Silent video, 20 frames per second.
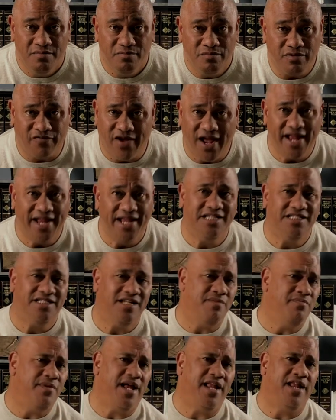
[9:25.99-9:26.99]
Providing
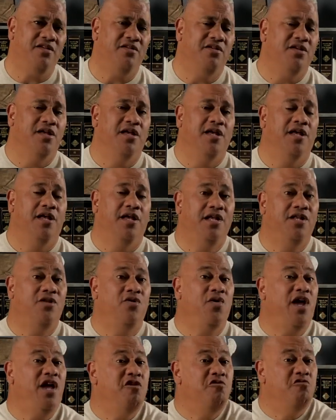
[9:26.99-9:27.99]
somebody,
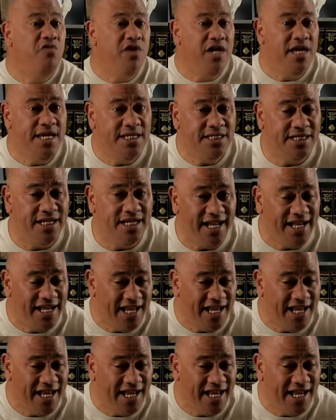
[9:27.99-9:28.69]
a reason.